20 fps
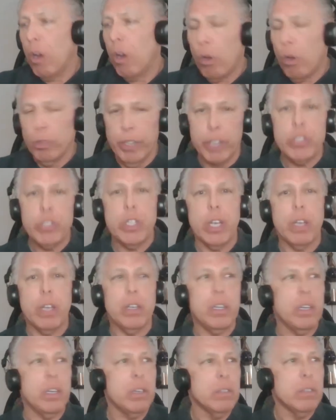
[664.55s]

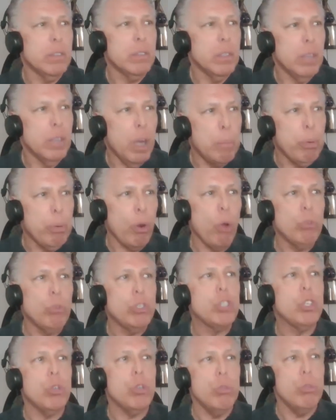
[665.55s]
holistic
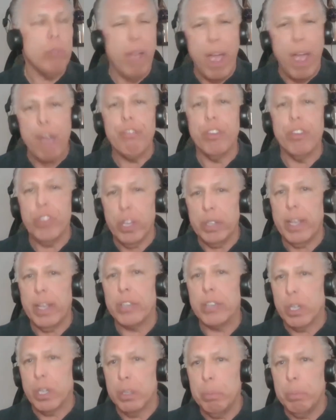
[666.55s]
approach to everything
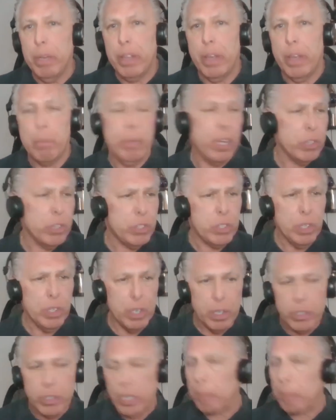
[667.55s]
that's going to be there because